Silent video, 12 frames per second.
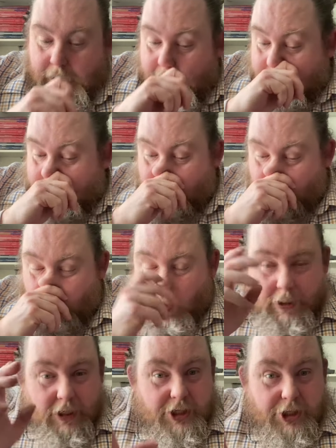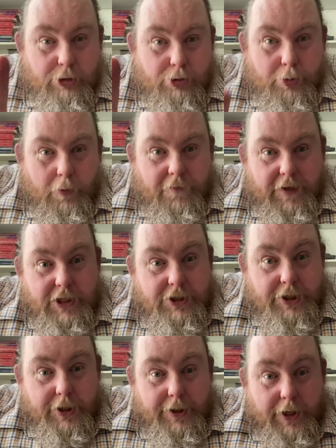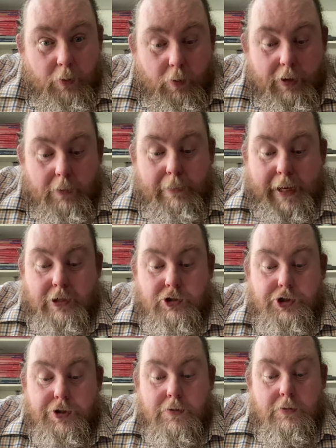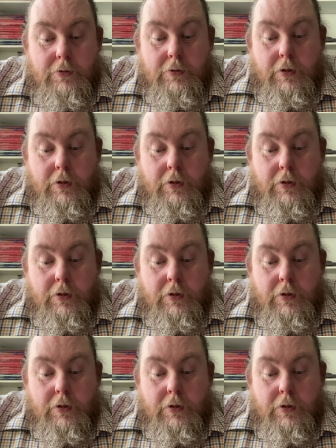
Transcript: One unusual feature that I will mention,